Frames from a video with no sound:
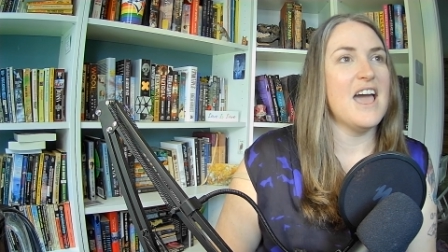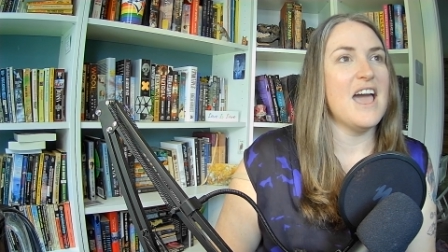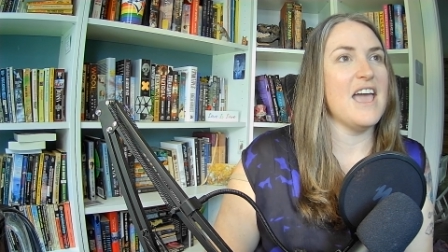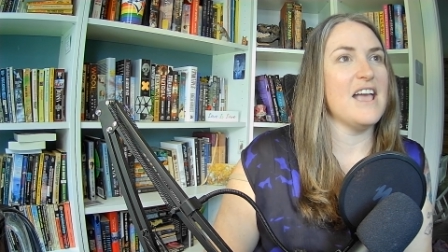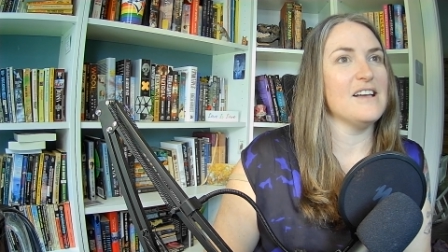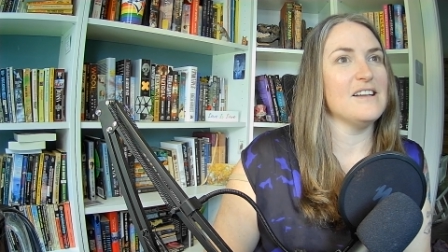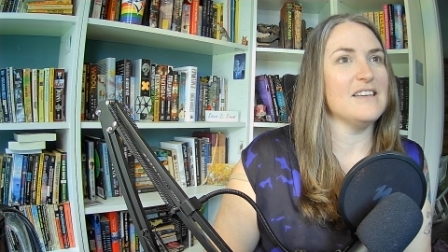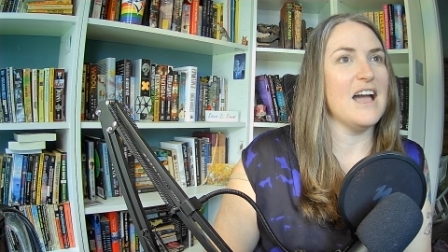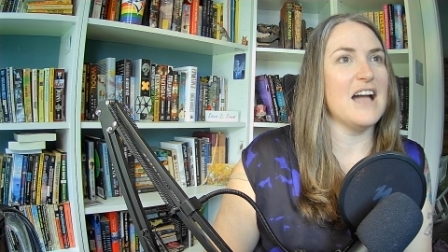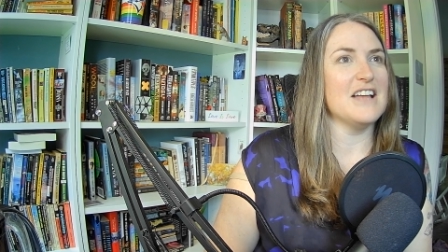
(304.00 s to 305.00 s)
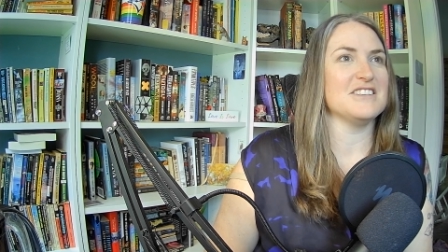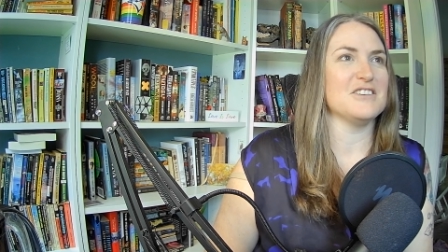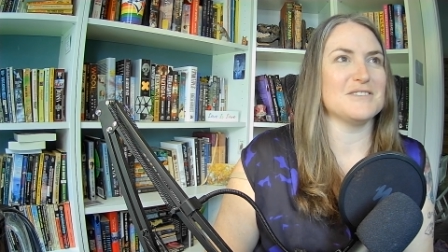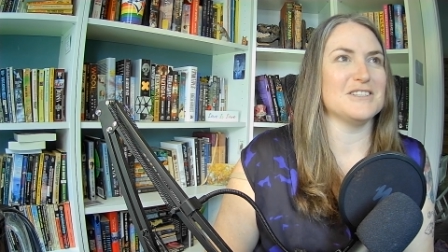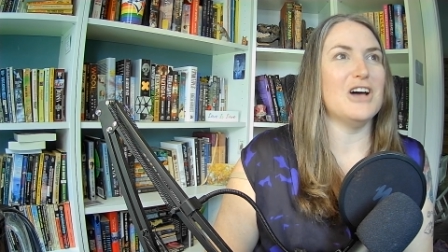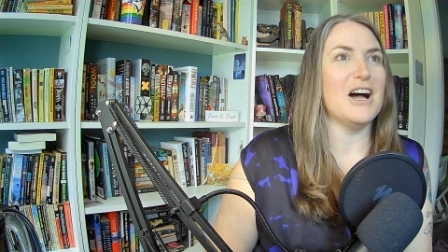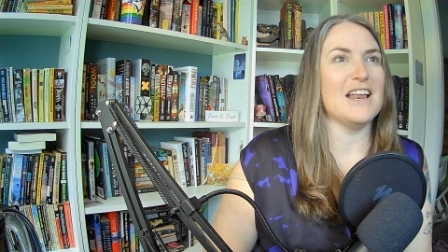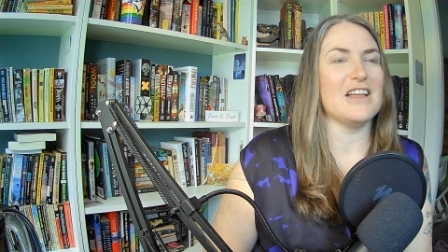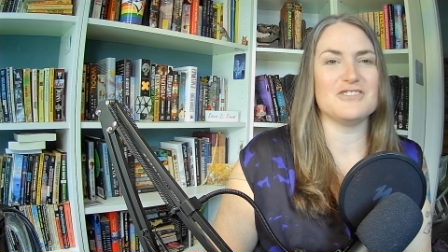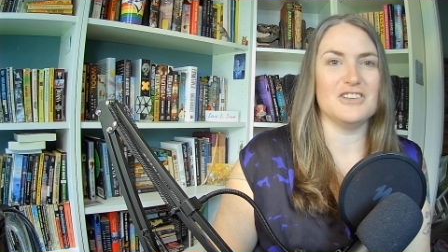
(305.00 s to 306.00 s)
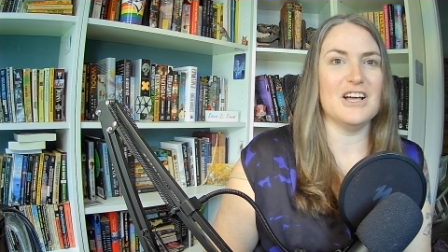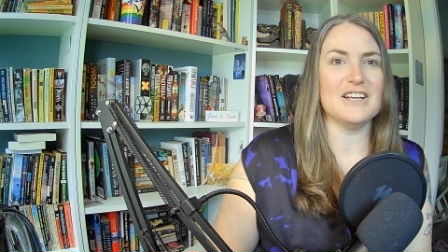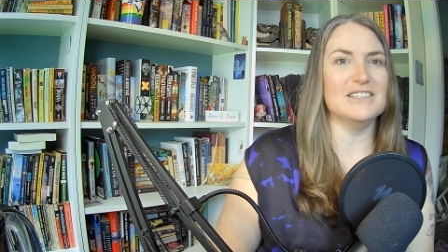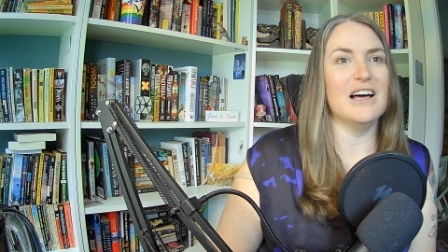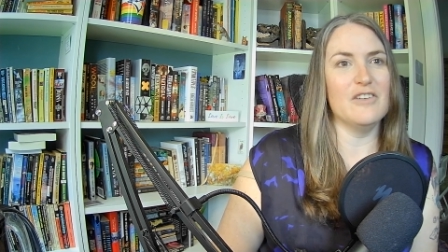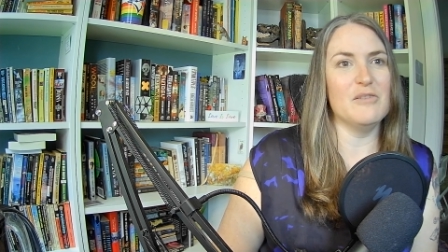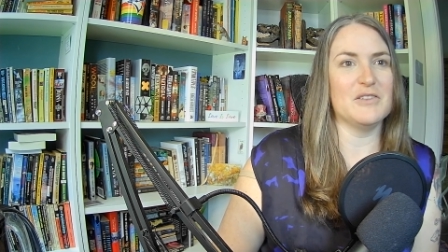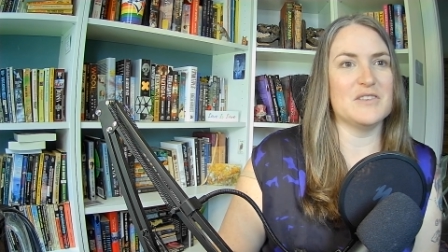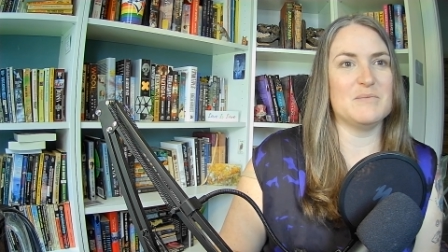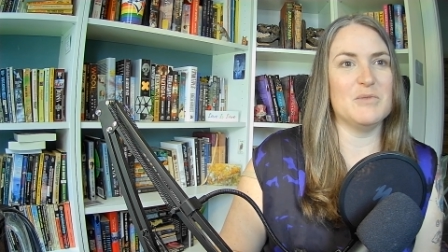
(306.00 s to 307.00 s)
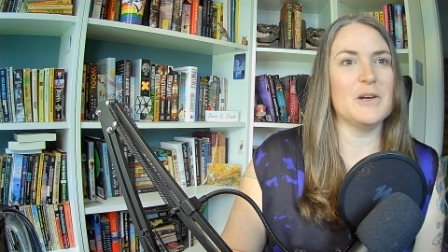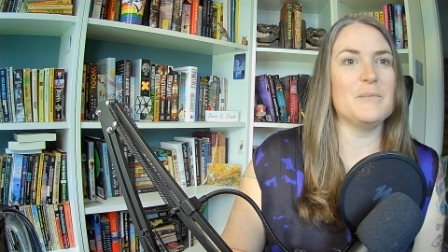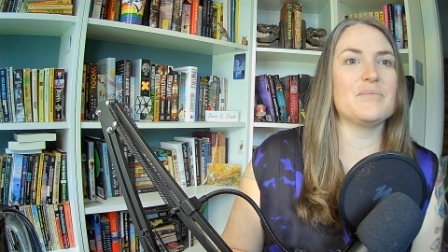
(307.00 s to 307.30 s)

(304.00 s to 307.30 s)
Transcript: And yeah, I just, there was a lot, there's a lot to love about this book.